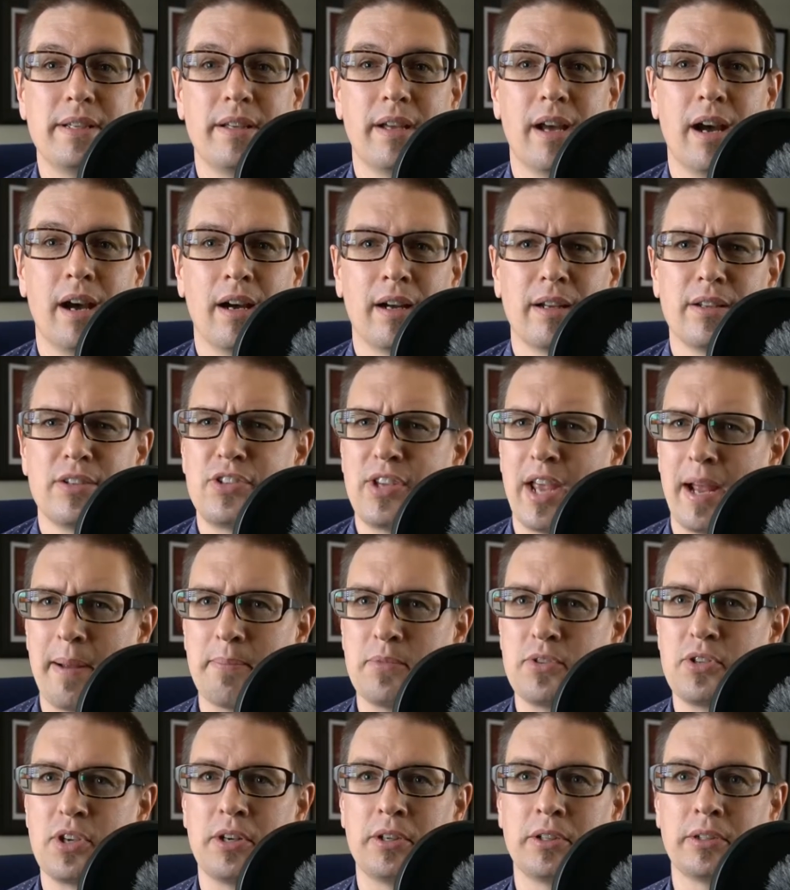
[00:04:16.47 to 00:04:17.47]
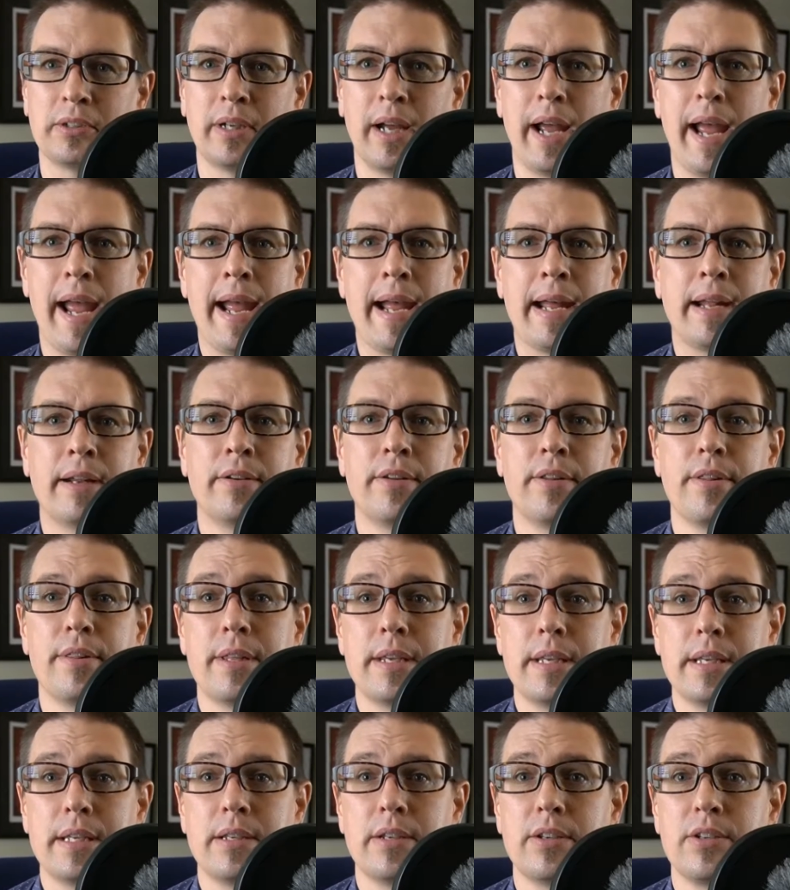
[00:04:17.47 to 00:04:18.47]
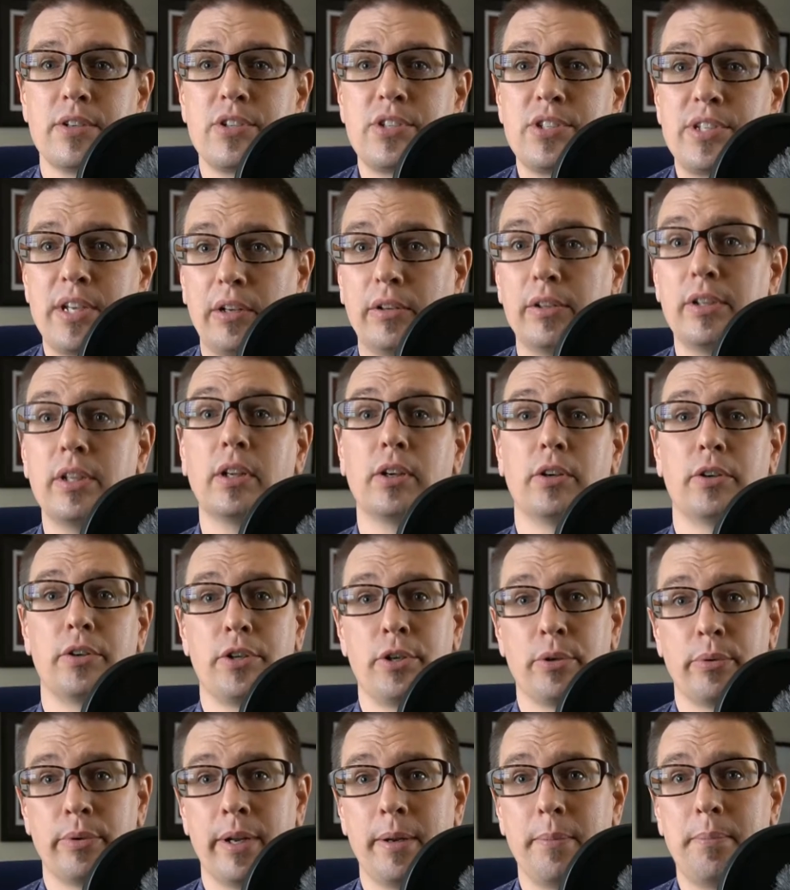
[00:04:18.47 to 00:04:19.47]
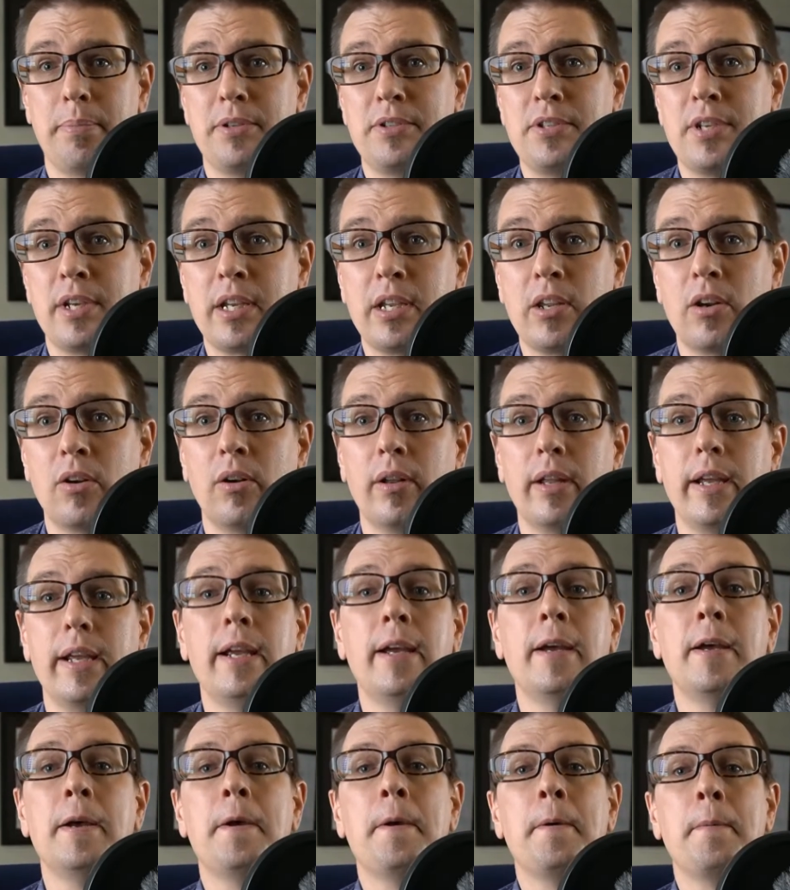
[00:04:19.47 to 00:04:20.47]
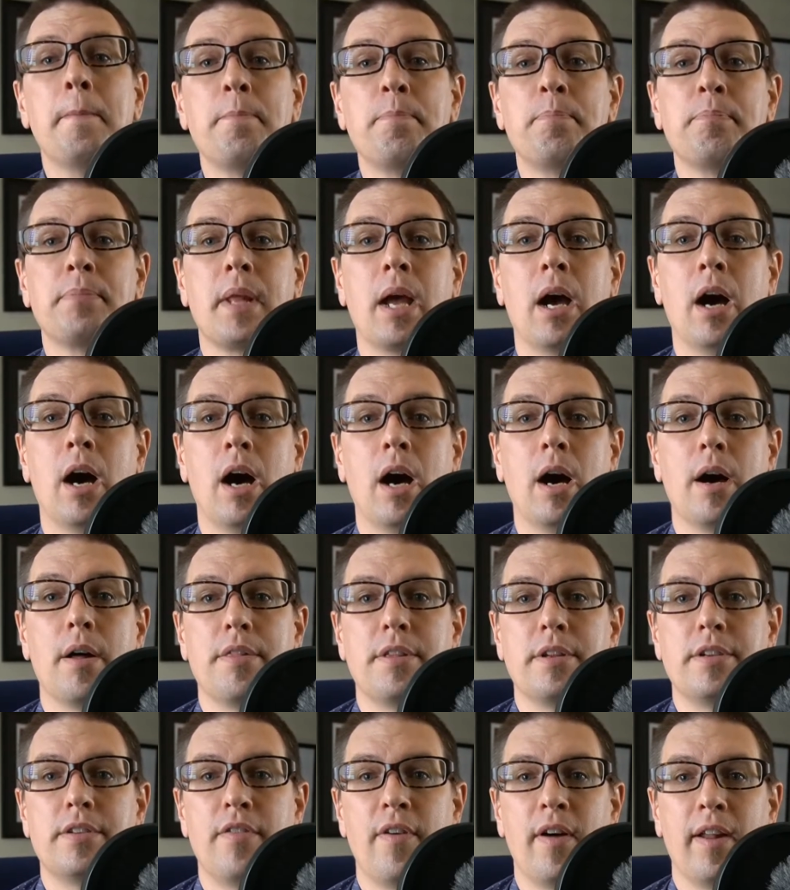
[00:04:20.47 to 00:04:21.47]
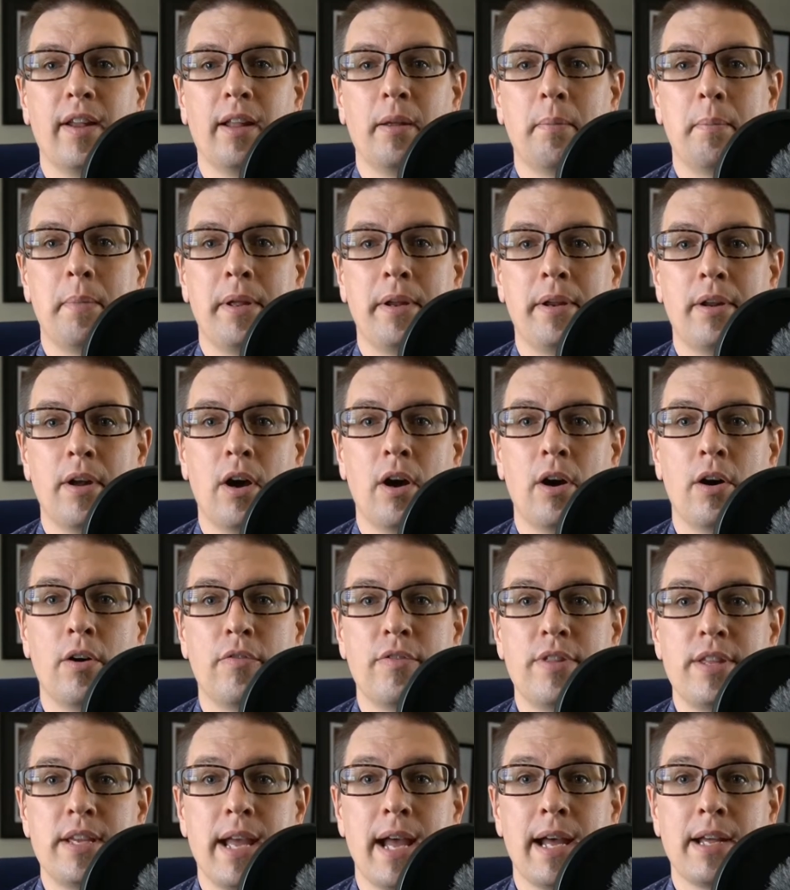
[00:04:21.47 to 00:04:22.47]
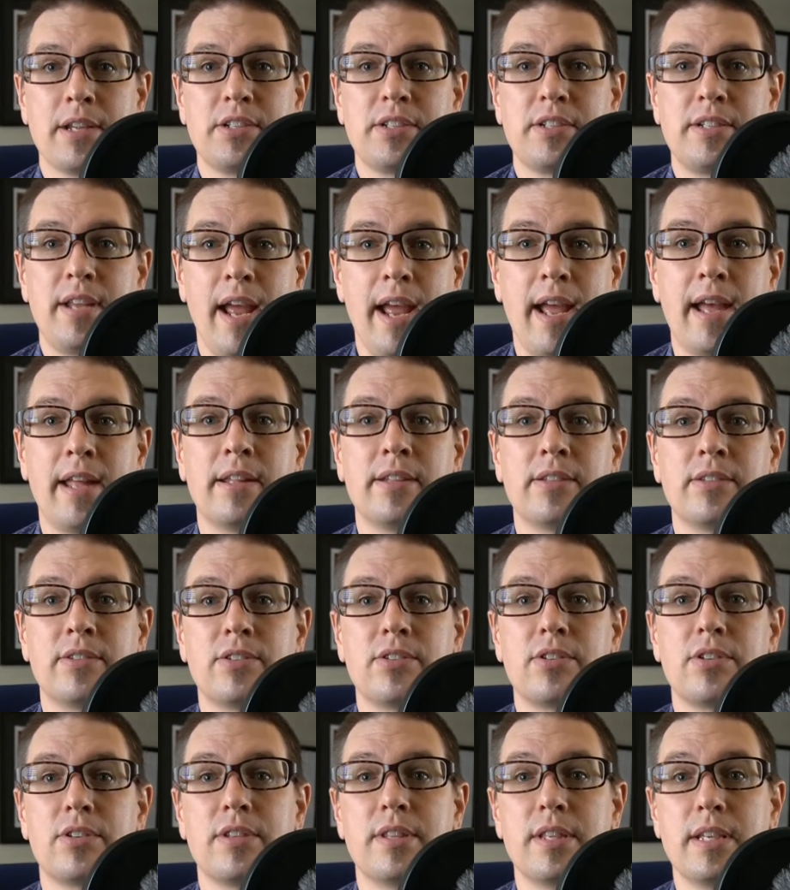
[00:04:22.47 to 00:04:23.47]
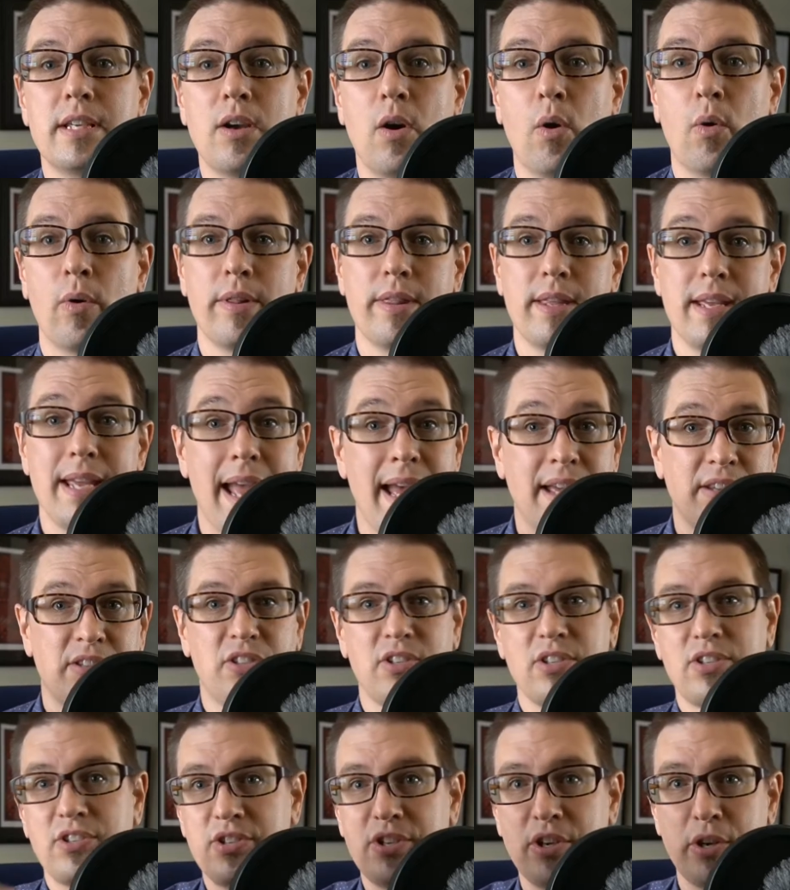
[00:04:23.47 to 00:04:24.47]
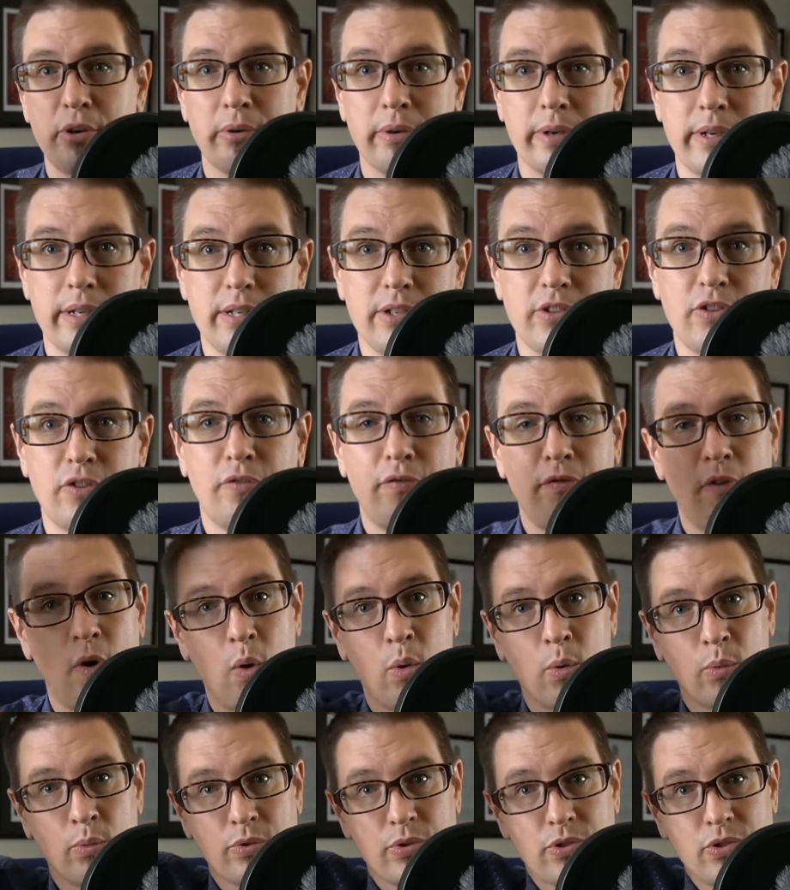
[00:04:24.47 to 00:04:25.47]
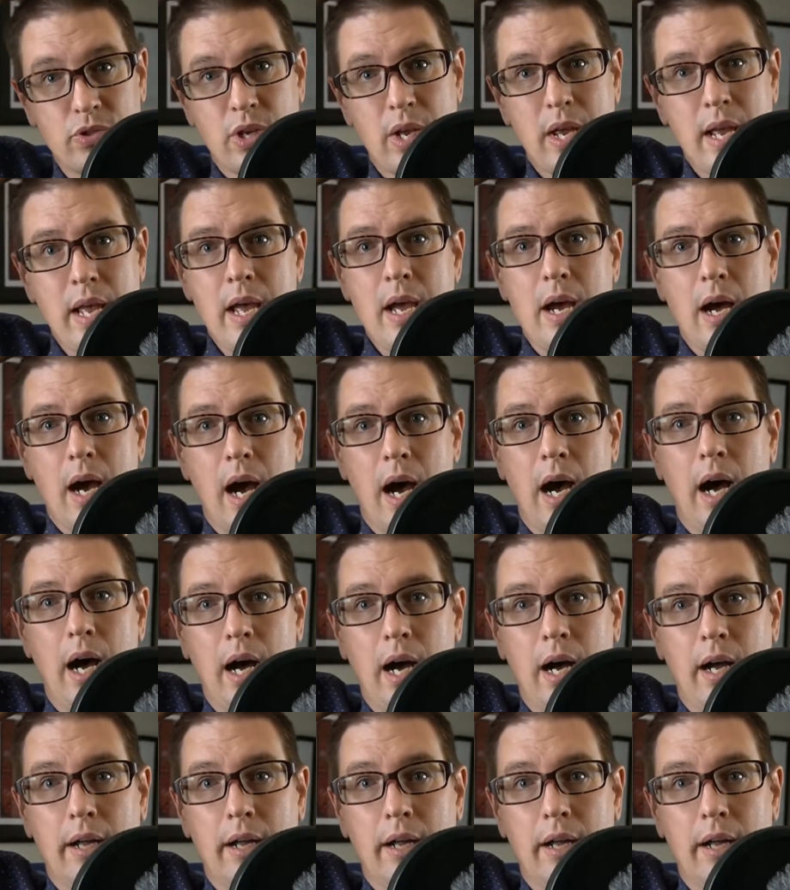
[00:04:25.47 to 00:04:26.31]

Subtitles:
Samsung and the cellular unit, particularly the development of the S10s, the S series phones, the